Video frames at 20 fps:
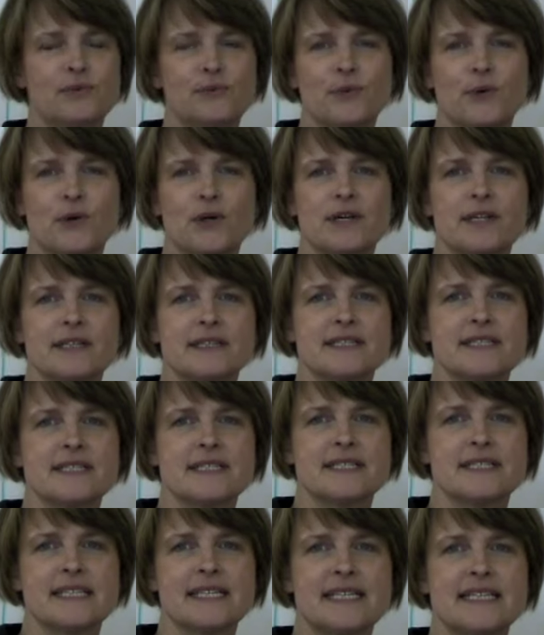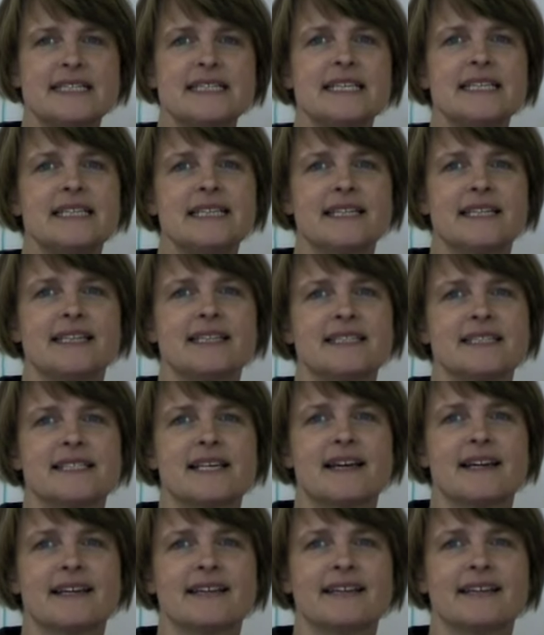Ward and this is Easy Knitting
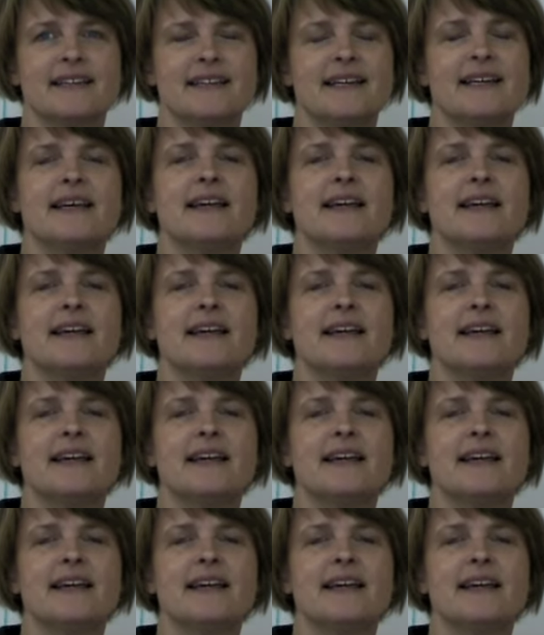Design.